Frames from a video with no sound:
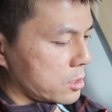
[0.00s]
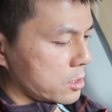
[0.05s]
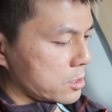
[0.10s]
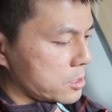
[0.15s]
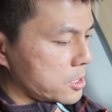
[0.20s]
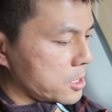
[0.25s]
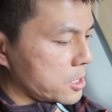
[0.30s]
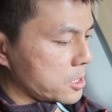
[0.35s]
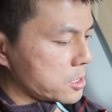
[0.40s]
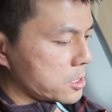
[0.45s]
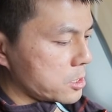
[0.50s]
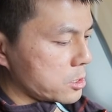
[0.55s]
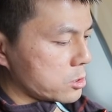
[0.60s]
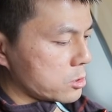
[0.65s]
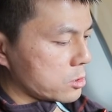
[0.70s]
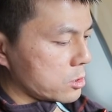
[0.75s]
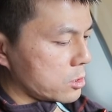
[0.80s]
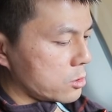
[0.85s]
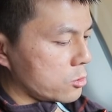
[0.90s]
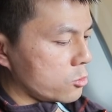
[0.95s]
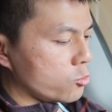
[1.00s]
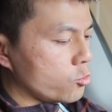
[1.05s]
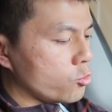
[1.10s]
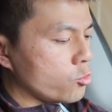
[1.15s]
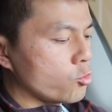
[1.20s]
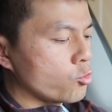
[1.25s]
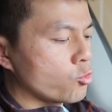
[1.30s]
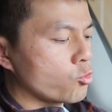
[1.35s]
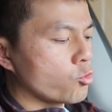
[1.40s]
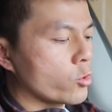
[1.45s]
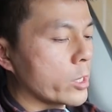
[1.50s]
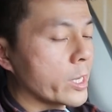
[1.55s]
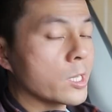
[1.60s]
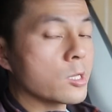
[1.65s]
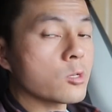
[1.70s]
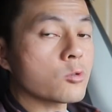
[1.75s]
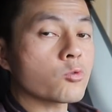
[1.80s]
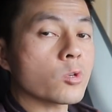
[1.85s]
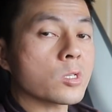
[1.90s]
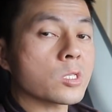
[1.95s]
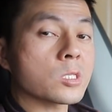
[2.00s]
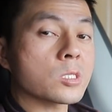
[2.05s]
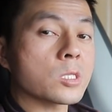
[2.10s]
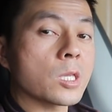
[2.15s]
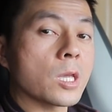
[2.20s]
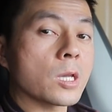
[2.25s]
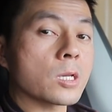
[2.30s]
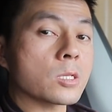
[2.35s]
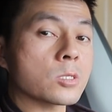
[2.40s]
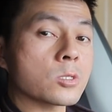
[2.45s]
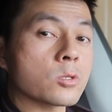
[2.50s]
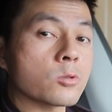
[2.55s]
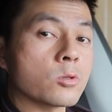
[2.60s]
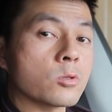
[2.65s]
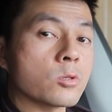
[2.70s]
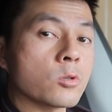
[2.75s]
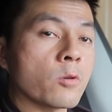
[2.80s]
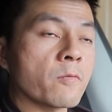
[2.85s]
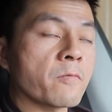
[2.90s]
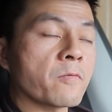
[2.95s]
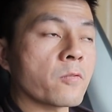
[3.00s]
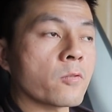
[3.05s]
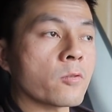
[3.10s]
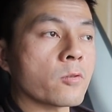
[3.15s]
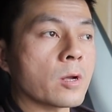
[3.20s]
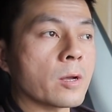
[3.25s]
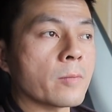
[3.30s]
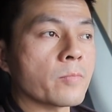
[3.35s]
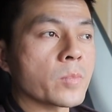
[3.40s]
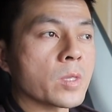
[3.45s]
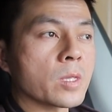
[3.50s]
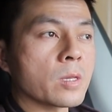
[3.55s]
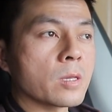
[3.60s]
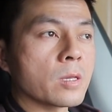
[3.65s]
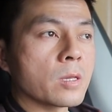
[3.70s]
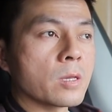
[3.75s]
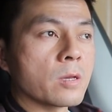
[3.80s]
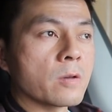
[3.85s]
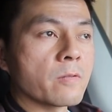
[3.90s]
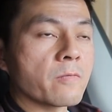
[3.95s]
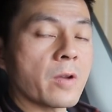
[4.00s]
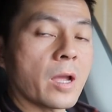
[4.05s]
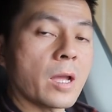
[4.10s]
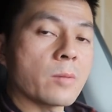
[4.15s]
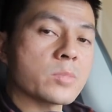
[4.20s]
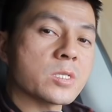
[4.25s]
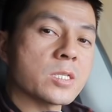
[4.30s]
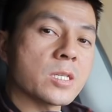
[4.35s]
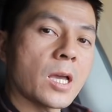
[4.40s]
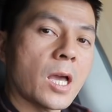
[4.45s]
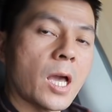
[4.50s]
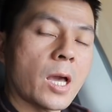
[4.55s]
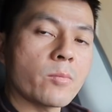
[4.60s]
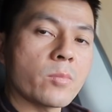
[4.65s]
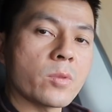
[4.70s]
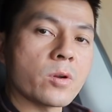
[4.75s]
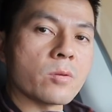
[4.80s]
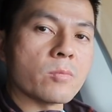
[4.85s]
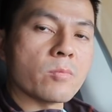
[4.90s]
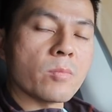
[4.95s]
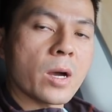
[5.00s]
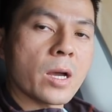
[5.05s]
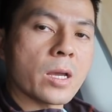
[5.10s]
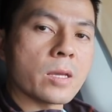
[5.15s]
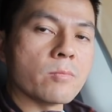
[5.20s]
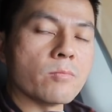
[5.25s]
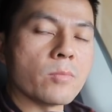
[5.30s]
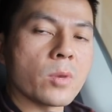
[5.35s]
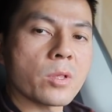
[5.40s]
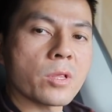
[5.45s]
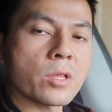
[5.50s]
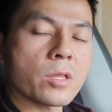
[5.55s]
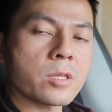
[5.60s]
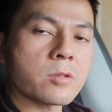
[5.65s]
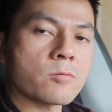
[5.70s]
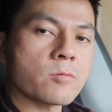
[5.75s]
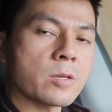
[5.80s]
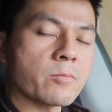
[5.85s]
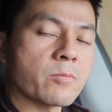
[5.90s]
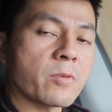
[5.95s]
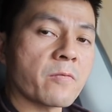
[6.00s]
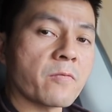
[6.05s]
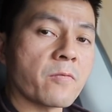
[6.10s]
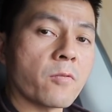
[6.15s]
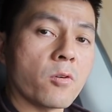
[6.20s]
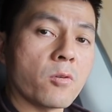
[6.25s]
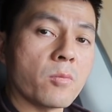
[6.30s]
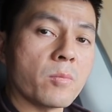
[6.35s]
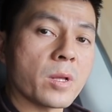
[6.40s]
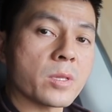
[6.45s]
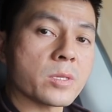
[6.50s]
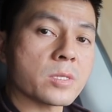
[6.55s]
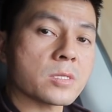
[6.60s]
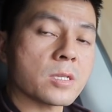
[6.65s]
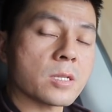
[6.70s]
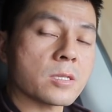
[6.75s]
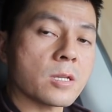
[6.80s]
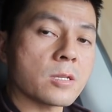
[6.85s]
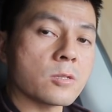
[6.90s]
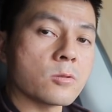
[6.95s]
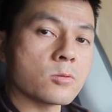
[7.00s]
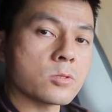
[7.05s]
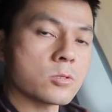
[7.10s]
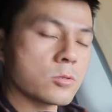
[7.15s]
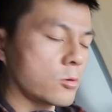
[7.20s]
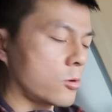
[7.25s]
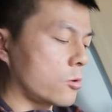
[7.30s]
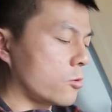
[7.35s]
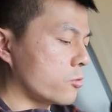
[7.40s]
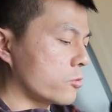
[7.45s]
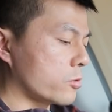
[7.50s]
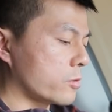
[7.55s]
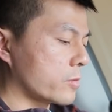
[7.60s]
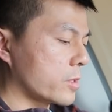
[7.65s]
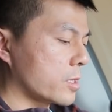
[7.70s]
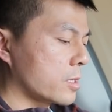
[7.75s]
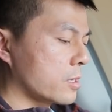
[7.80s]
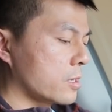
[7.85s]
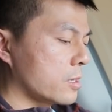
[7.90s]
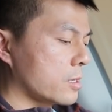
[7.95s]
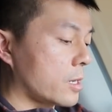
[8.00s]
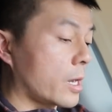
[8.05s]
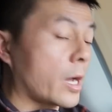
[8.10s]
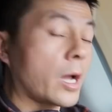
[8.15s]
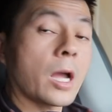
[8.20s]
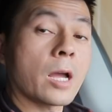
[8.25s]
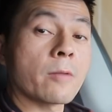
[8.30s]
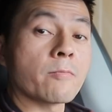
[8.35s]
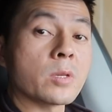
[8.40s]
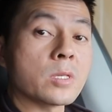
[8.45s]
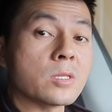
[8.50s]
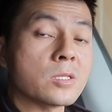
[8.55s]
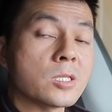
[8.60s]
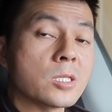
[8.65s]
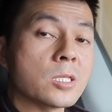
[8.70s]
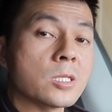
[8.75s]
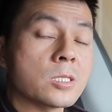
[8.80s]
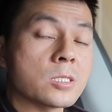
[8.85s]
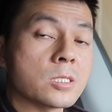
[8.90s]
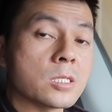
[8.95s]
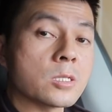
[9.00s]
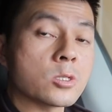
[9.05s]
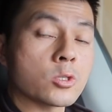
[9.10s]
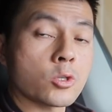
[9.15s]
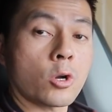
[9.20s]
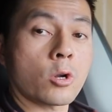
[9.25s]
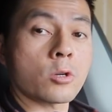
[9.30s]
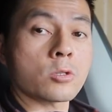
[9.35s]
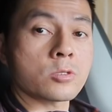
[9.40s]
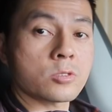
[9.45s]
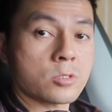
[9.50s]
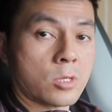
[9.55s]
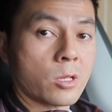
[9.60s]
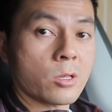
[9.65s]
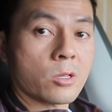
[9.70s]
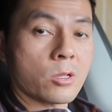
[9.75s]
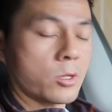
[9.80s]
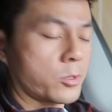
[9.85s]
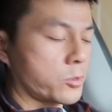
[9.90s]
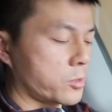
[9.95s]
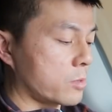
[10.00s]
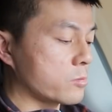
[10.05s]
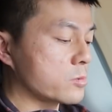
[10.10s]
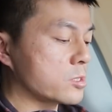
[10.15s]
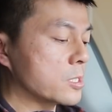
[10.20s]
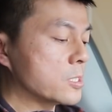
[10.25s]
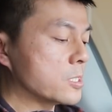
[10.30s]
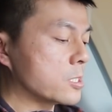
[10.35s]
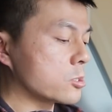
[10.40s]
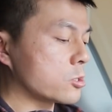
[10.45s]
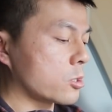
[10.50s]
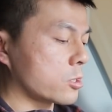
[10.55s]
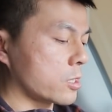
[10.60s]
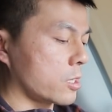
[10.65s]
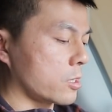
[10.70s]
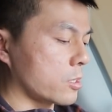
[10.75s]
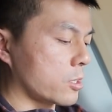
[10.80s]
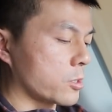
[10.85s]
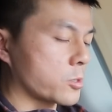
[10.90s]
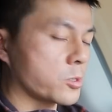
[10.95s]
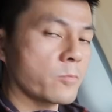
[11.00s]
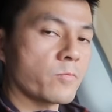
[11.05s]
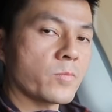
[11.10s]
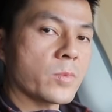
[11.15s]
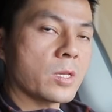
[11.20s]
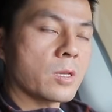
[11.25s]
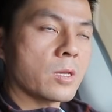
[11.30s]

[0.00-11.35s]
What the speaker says: DC. Oh, interesting. So you know, for MC Hammer, my Model 3 Performance that I used to own, I have been DC charged a lot. I'm DC charging a lot.